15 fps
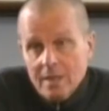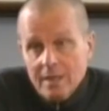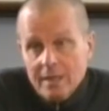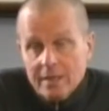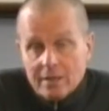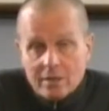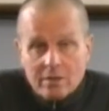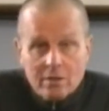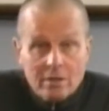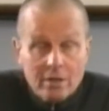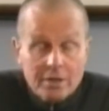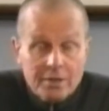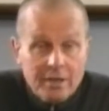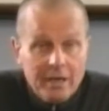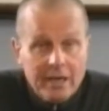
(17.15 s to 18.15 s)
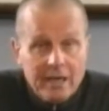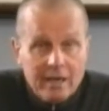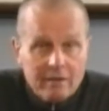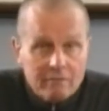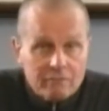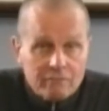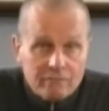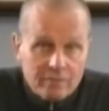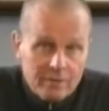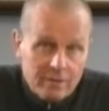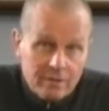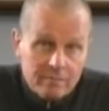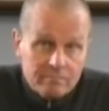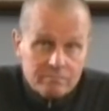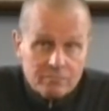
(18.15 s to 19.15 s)
In a car you have
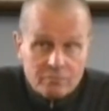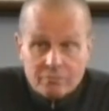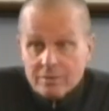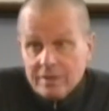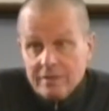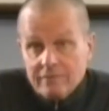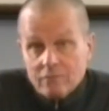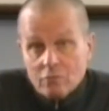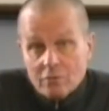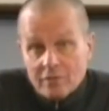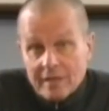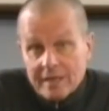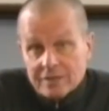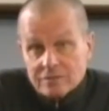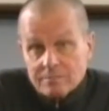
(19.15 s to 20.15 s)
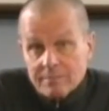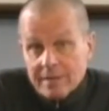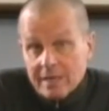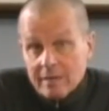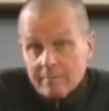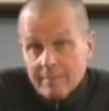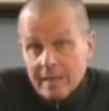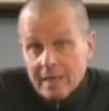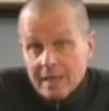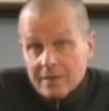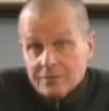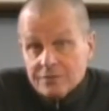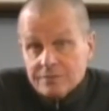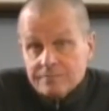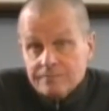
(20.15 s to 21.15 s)
4,000 pound
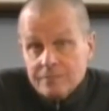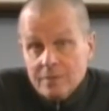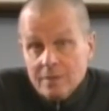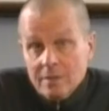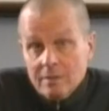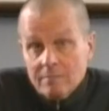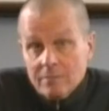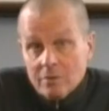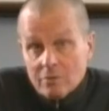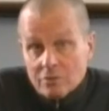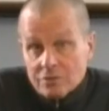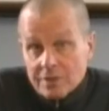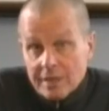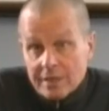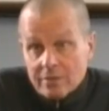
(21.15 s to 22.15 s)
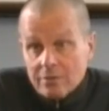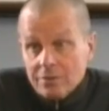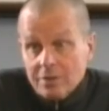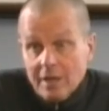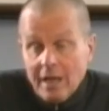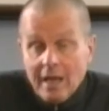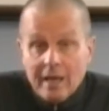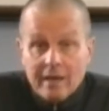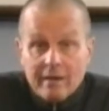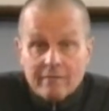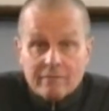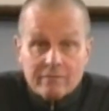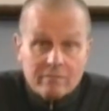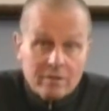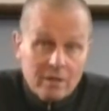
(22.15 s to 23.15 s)
mass. Motorcycle you
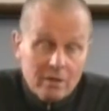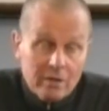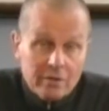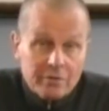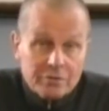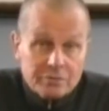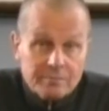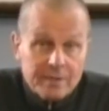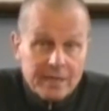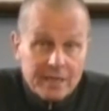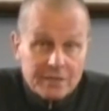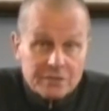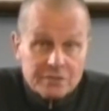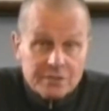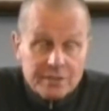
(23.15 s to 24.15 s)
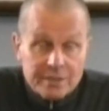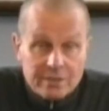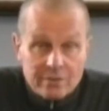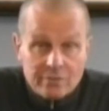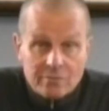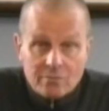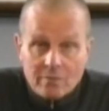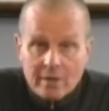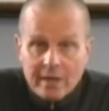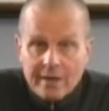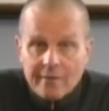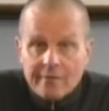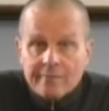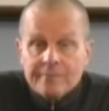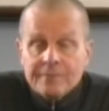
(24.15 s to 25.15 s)
have a large mass sitting under the
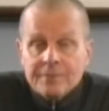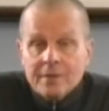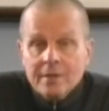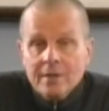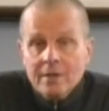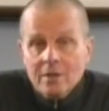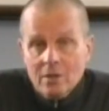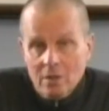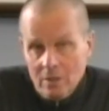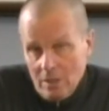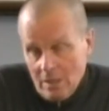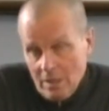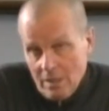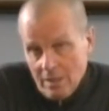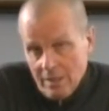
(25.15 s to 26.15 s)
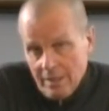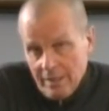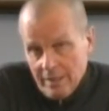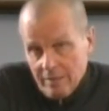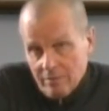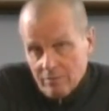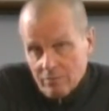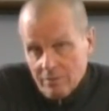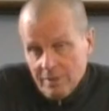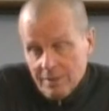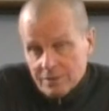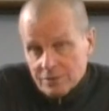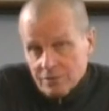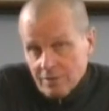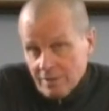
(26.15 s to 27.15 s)
rider. In
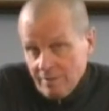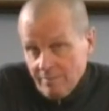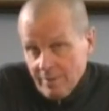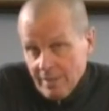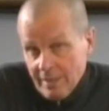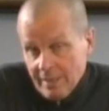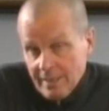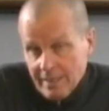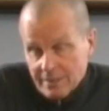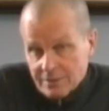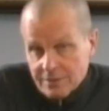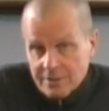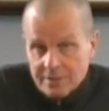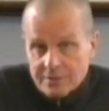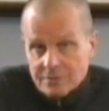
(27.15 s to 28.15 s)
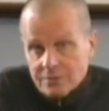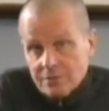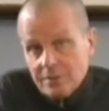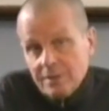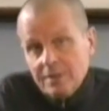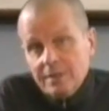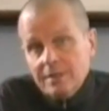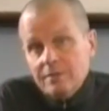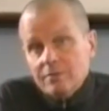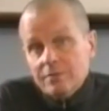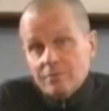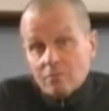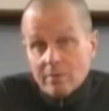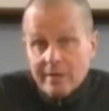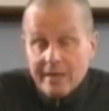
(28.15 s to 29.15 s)
reconstructing bike accidents, the
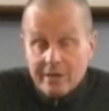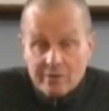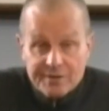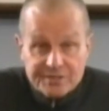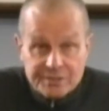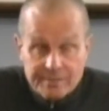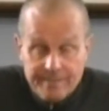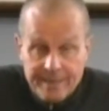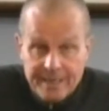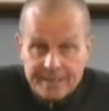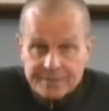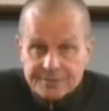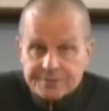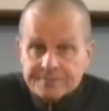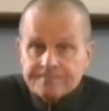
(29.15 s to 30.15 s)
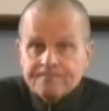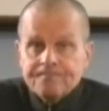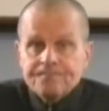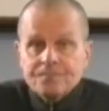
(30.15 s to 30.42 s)
rider is the mass.